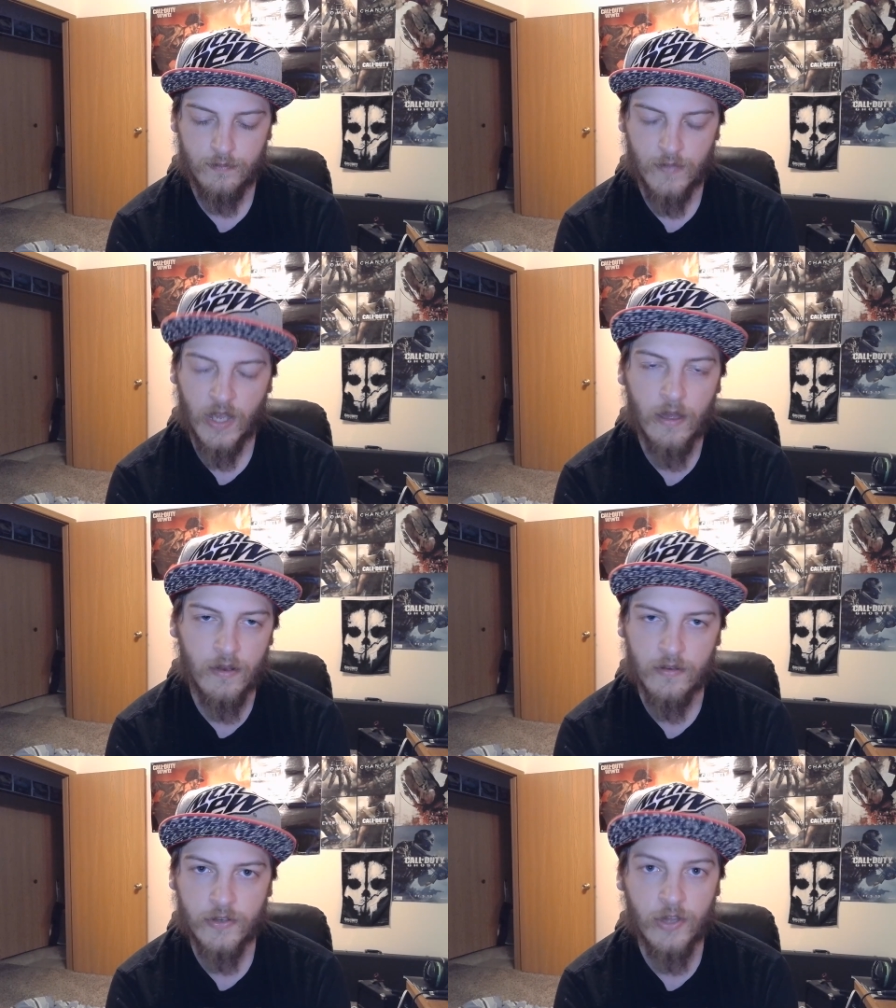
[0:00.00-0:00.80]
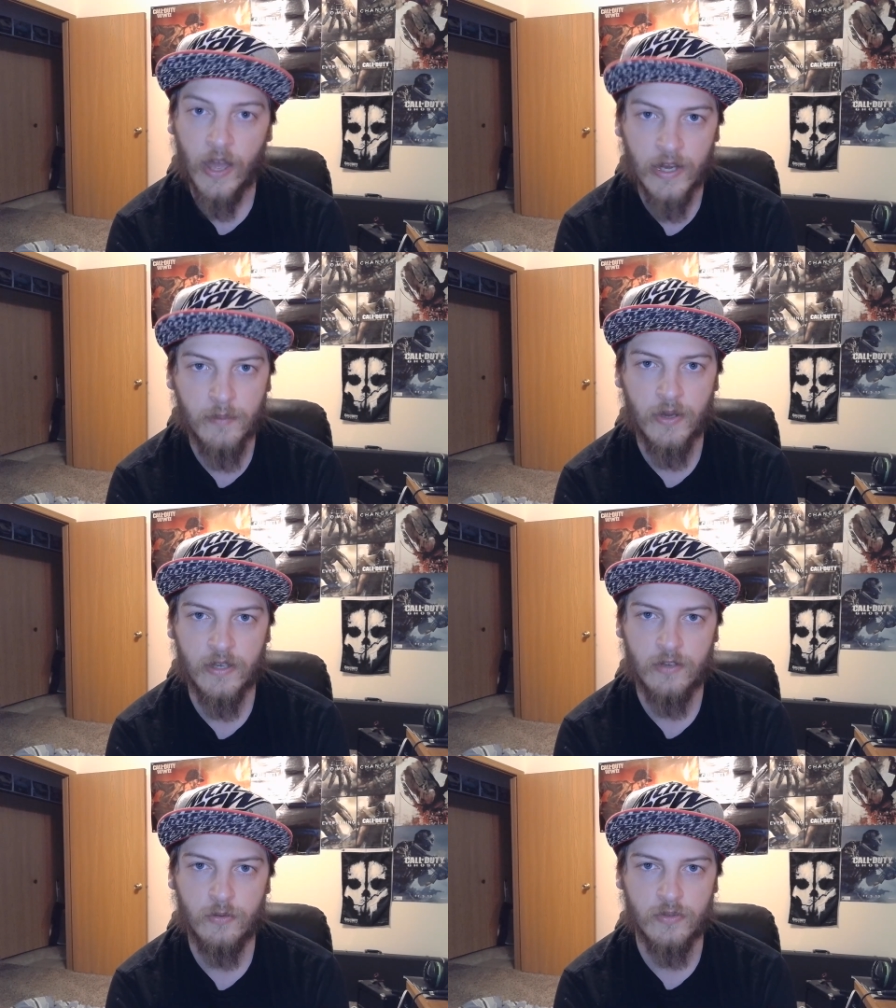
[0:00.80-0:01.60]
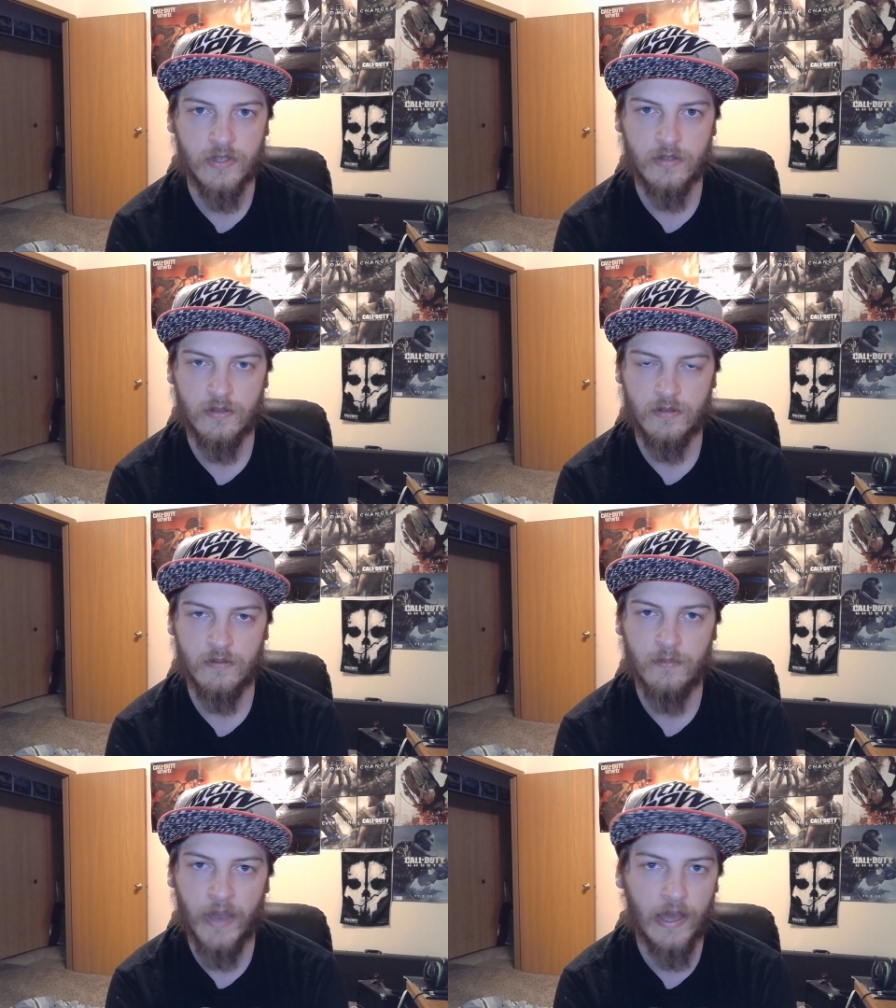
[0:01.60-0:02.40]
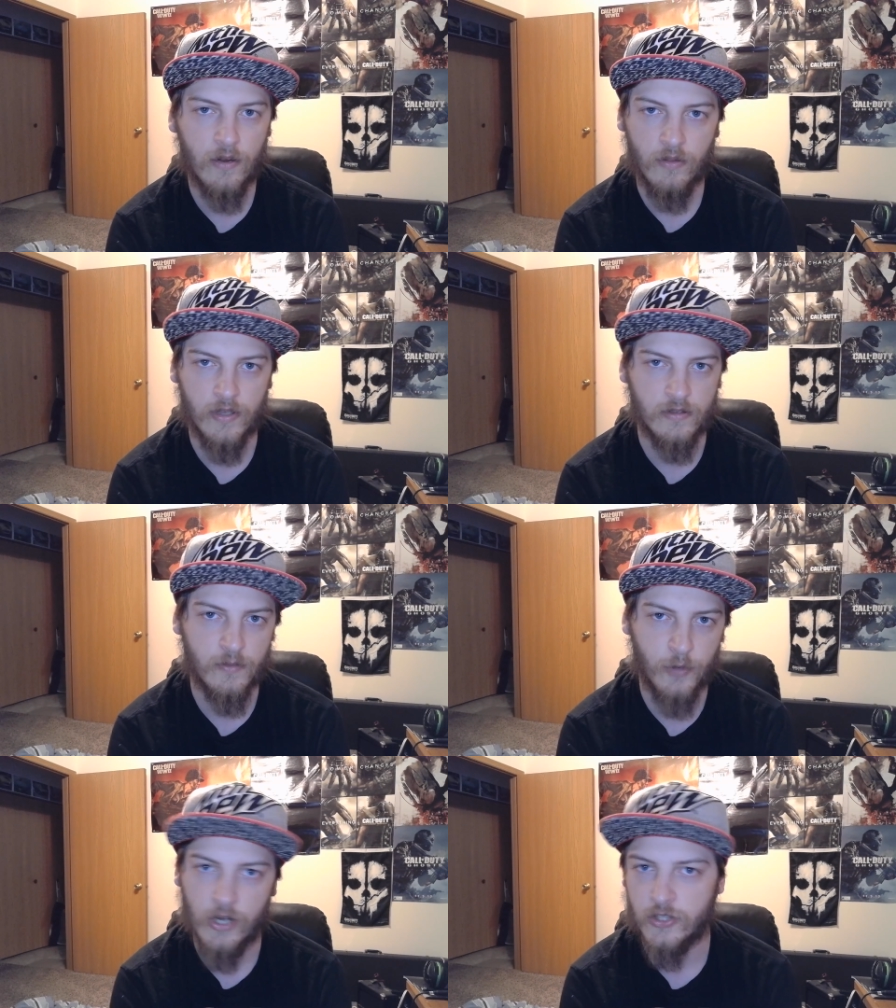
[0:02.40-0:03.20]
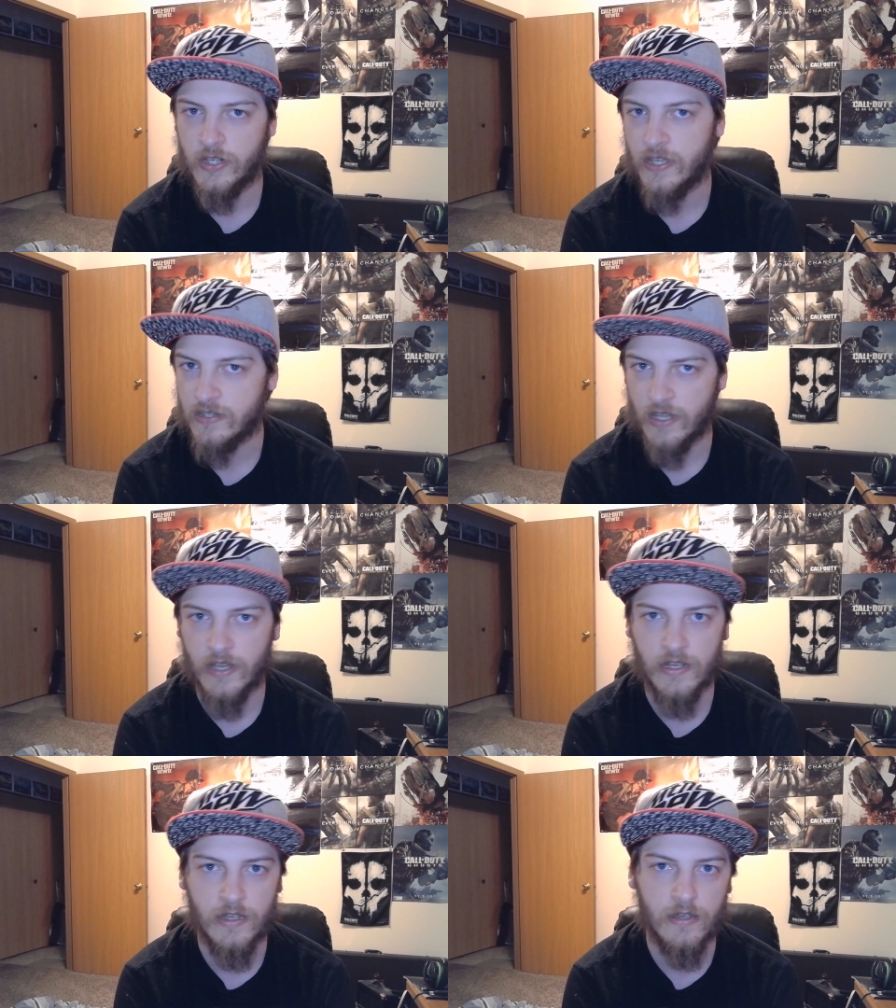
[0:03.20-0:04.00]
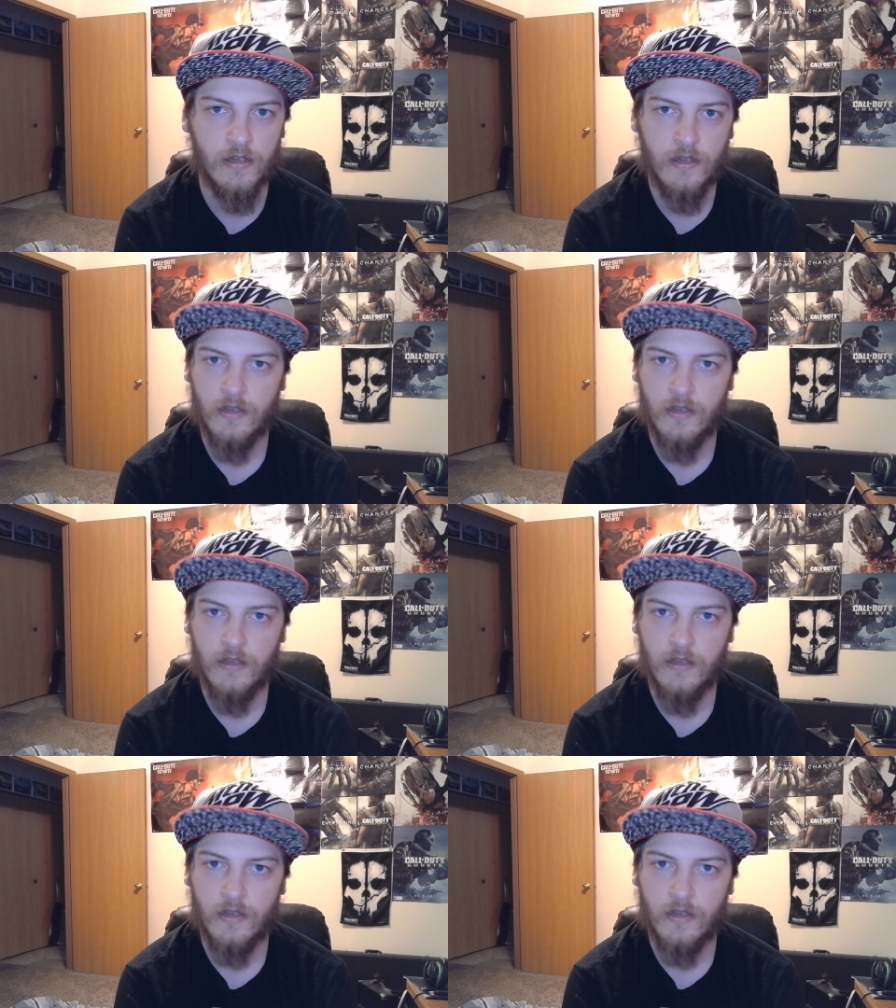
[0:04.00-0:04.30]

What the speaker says: And to anybody who's battling depression, anxiety,